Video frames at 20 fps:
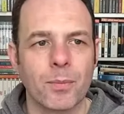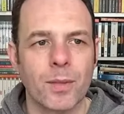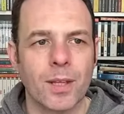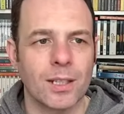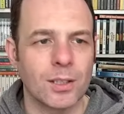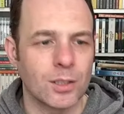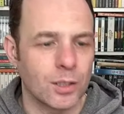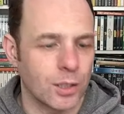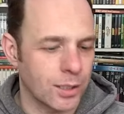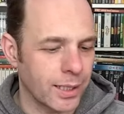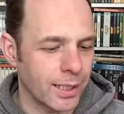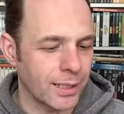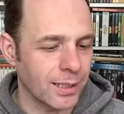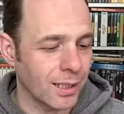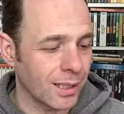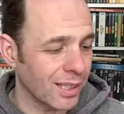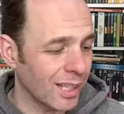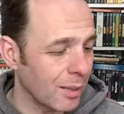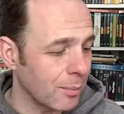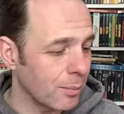and just kind
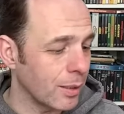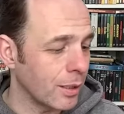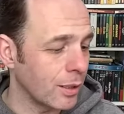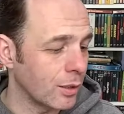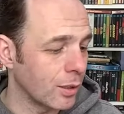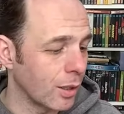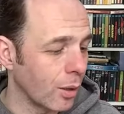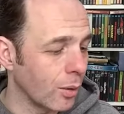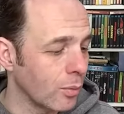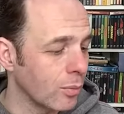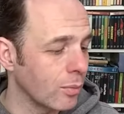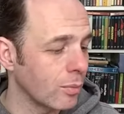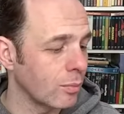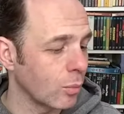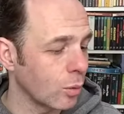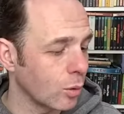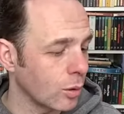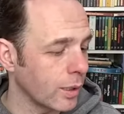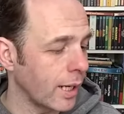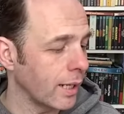of let me down
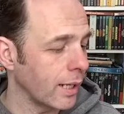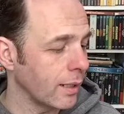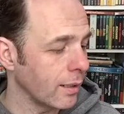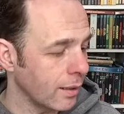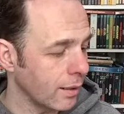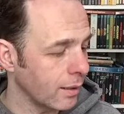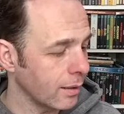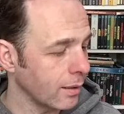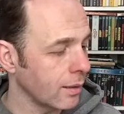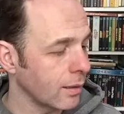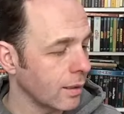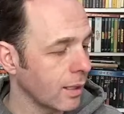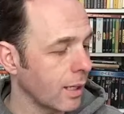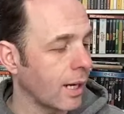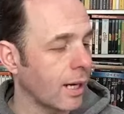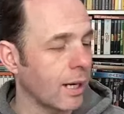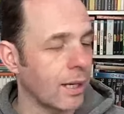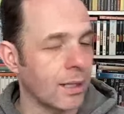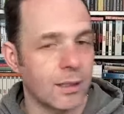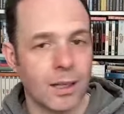more than anything.
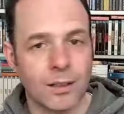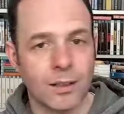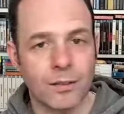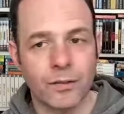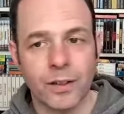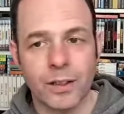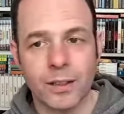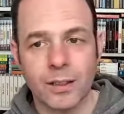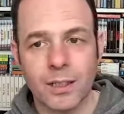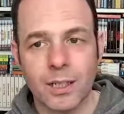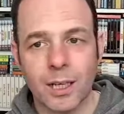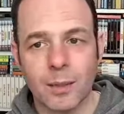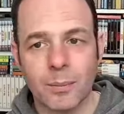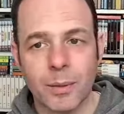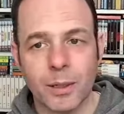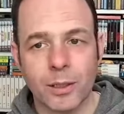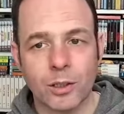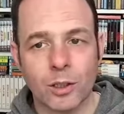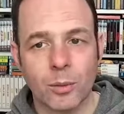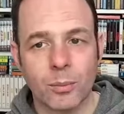And finally, I
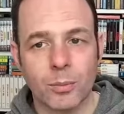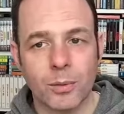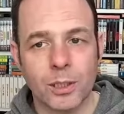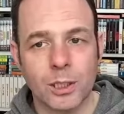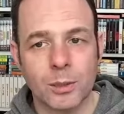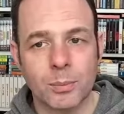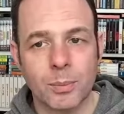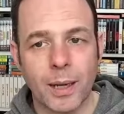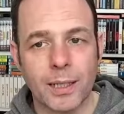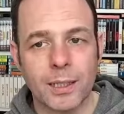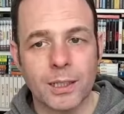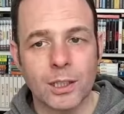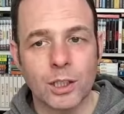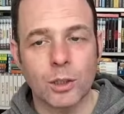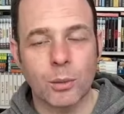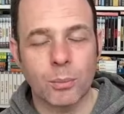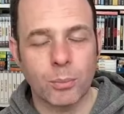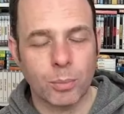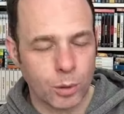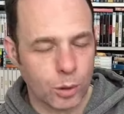picked up the Spanish
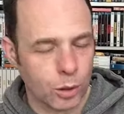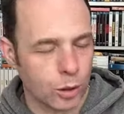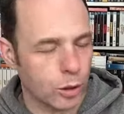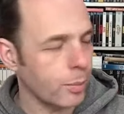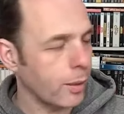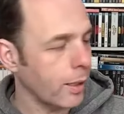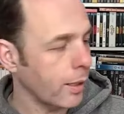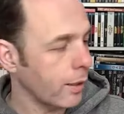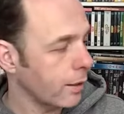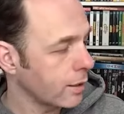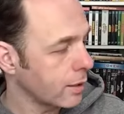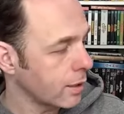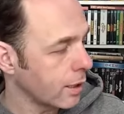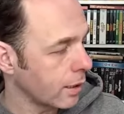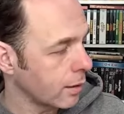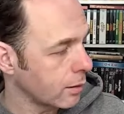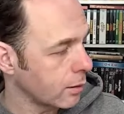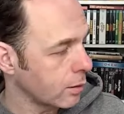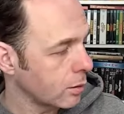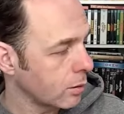Bloodbath
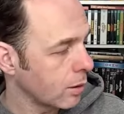set.